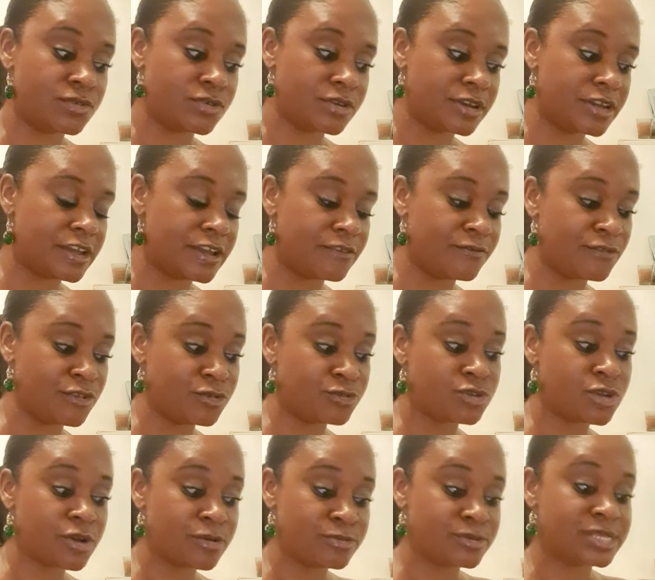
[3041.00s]
if you
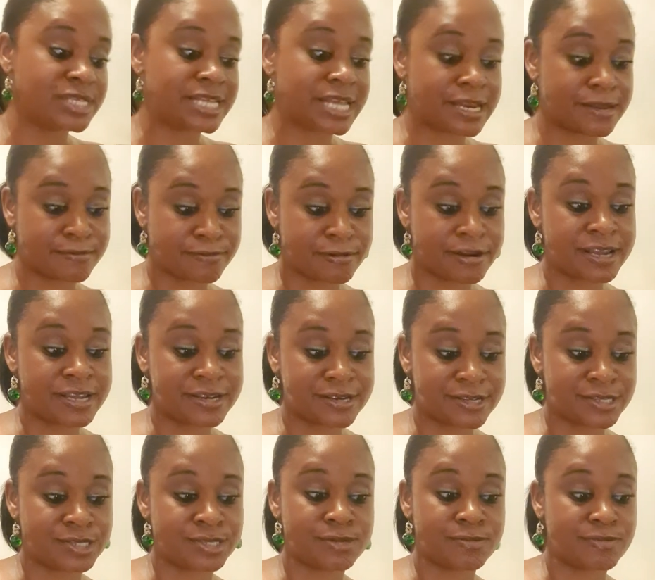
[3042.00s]
don't celebrate
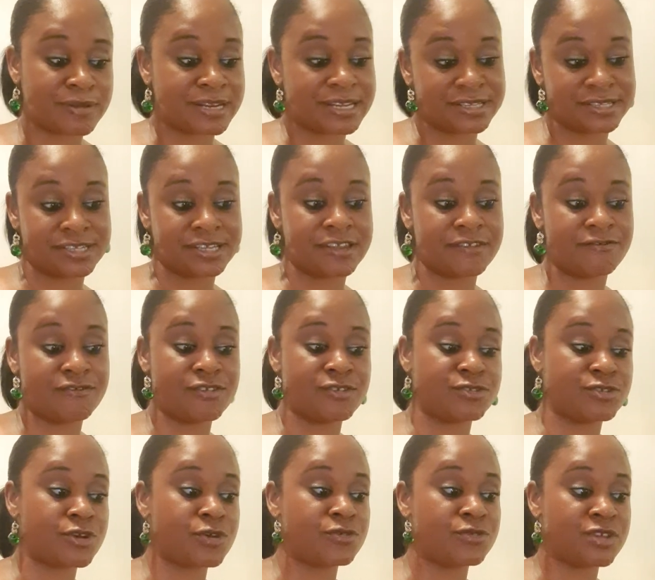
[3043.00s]
this ability, if you
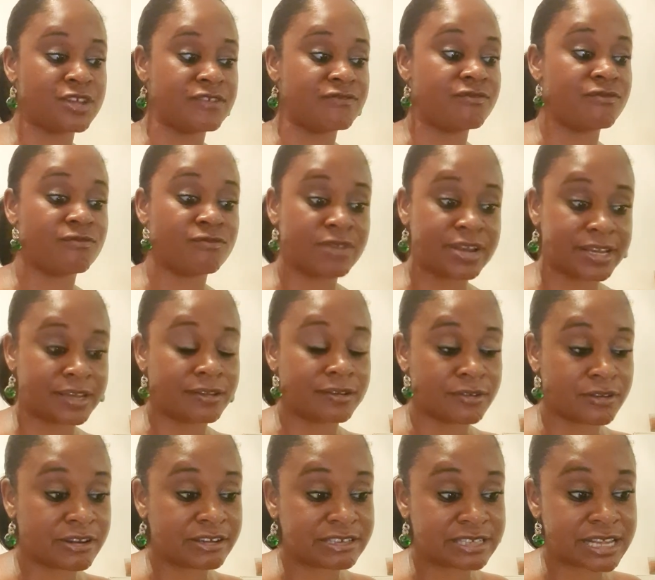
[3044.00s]
don't even
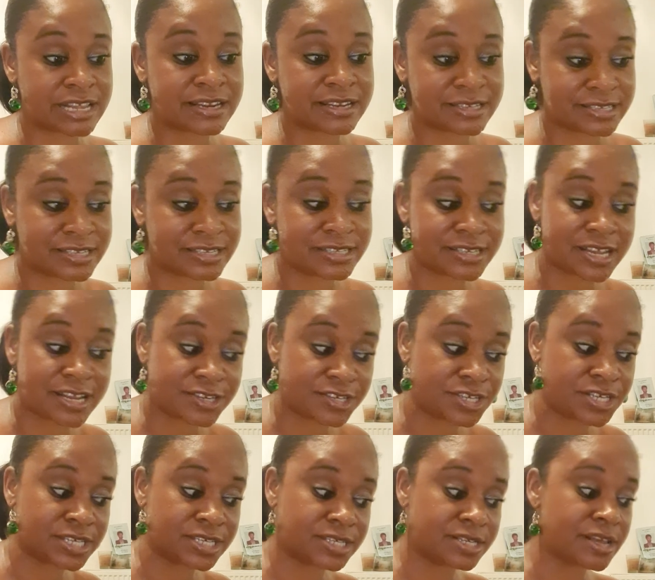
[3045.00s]
recognize that this is
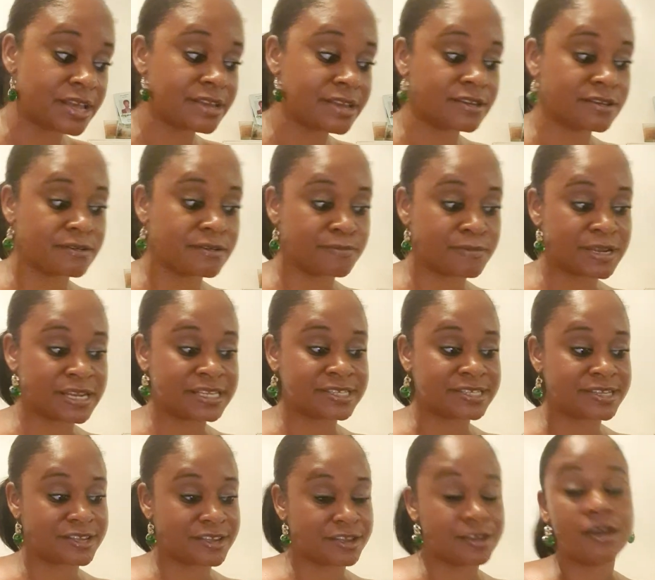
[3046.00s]
actually a psychic
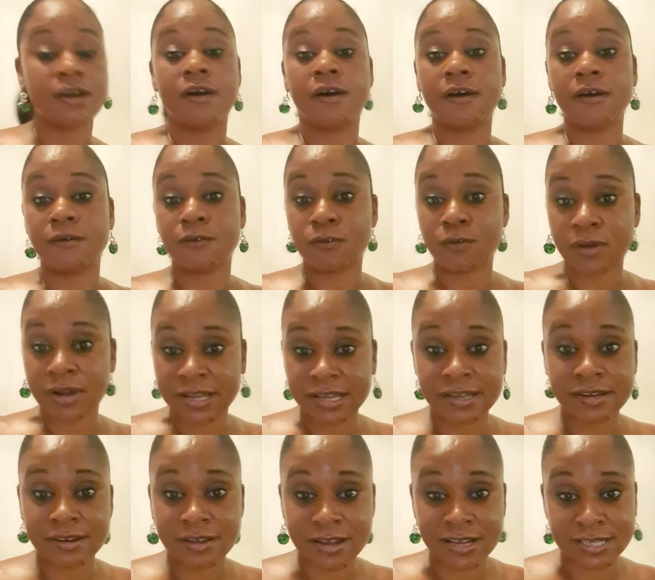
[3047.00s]
ability,
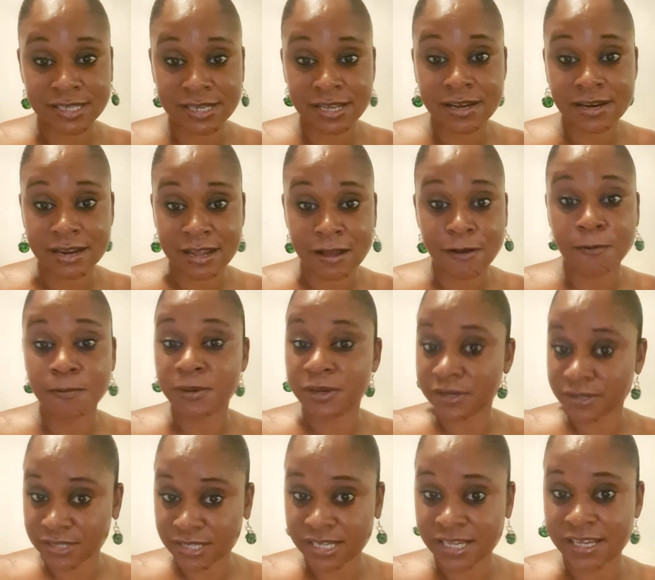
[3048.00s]
recognize it now,
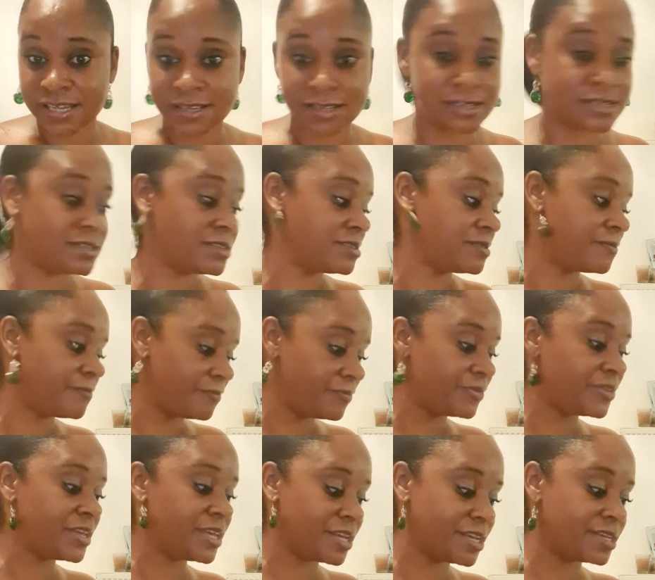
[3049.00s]
because it is.
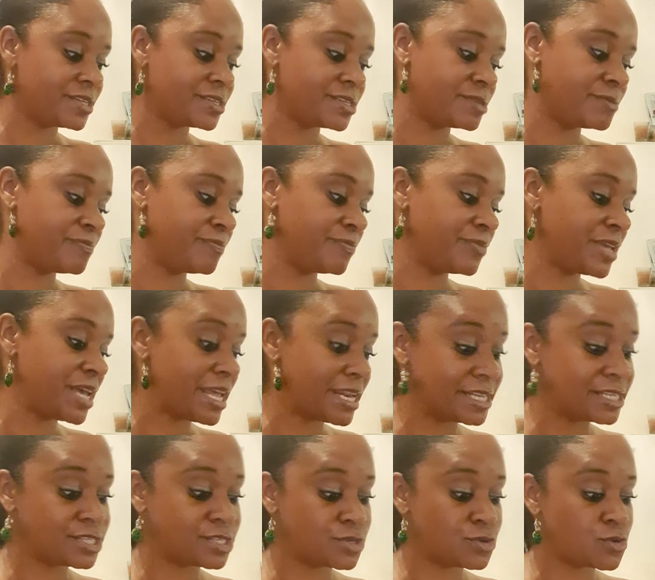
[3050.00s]
It is, and
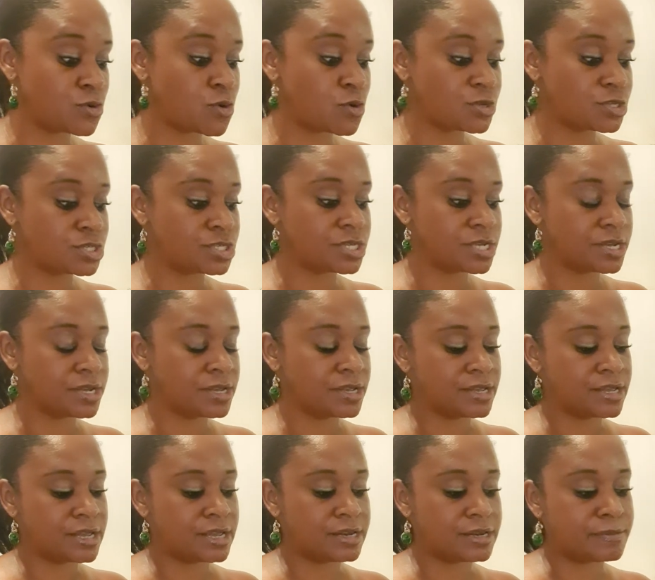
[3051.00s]
it's not
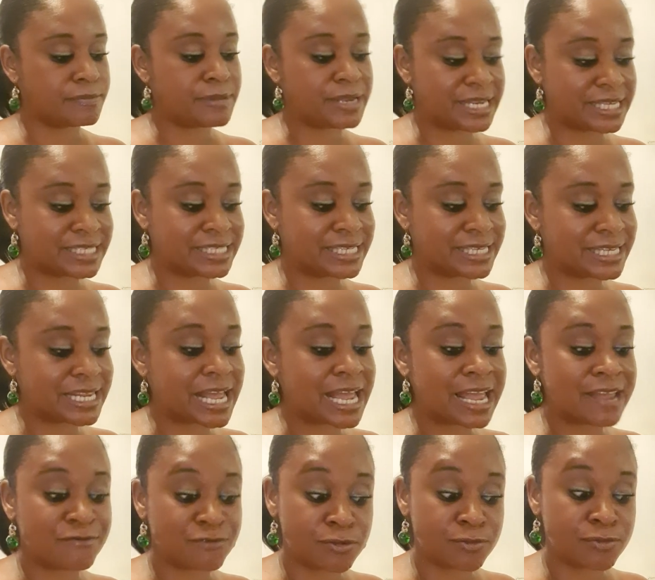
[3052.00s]
an ability
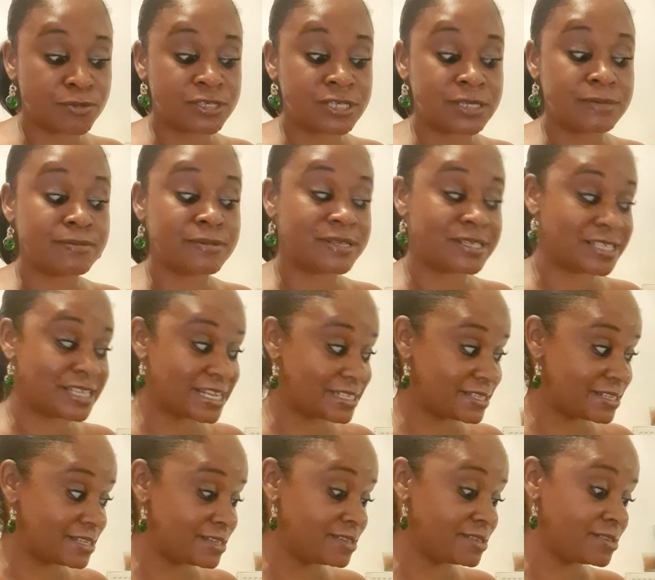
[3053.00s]
that everybody
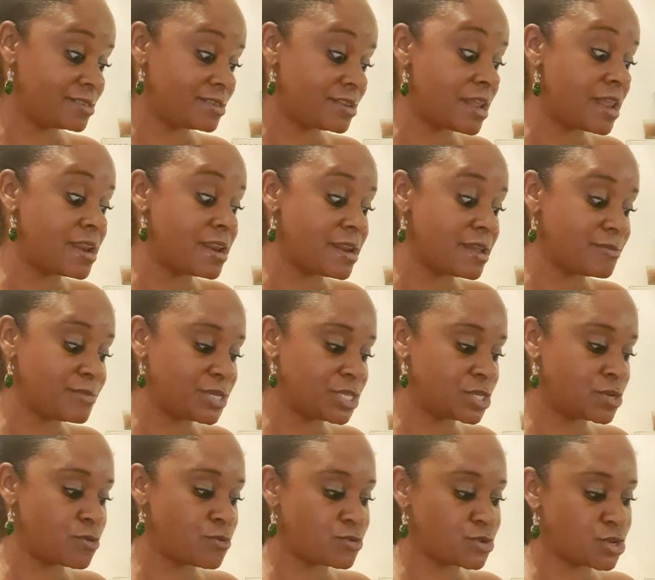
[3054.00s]
possesses, let me
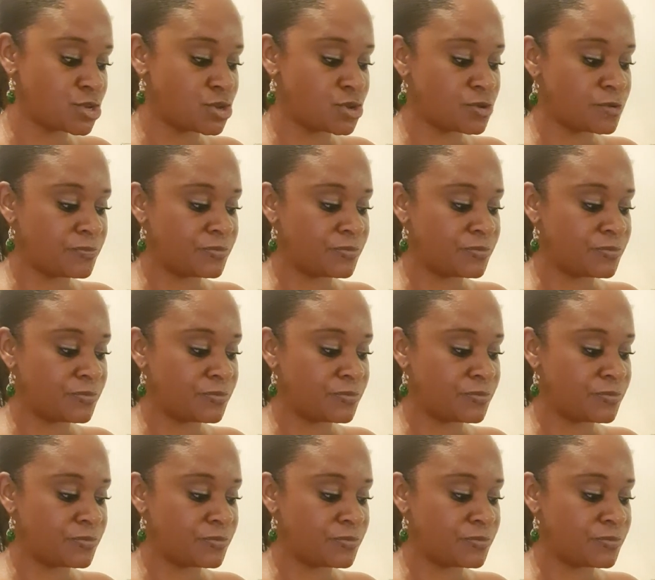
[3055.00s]
tell you.